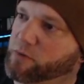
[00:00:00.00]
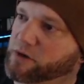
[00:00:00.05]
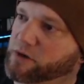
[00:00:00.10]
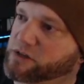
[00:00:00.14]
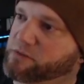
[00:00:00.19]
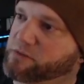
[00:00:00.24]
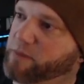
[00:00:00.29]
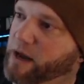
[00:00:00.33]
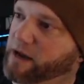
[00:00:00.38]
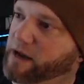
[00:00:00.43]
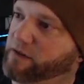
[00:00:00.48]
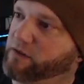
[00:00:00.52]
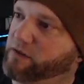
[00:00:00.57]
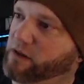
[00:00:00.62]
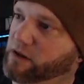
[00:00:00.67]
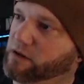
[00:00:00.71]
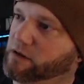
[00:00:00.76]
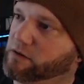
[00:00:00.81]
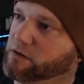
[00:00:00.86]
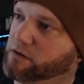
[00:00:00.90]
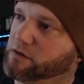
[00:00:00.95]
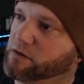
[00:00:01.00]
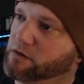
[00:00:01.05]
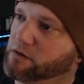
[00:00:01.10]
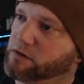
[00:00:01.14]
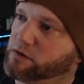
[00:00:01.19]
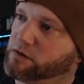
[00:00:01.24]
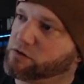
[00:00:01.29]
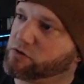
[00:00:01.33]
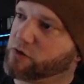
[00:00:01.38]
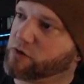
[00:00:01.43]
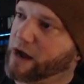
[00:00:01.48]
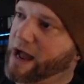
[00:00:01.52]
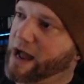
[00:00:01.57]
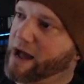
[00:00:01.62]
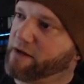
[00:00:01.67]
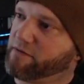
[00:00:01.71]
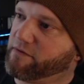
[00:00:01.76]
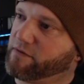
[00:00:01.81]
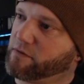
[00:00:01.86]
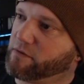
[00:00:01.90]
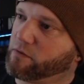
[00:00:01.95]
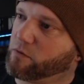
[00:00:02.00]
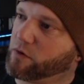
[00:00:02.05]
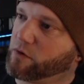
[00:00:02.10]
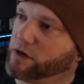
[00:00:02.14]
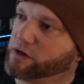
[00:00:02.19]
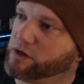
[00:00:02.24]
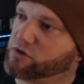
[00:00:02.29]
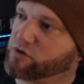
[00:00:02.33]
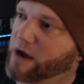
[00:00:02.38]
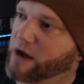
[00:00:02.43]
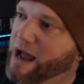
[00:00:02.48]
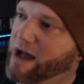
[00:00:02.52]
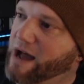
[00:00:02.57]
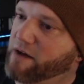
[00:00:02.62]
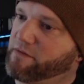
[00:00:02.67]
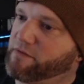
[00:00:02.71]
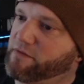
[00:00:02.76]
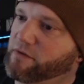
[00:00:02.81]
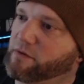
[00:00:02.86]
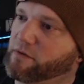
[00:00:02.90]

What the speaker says: spicy. Trav, we're in Trav.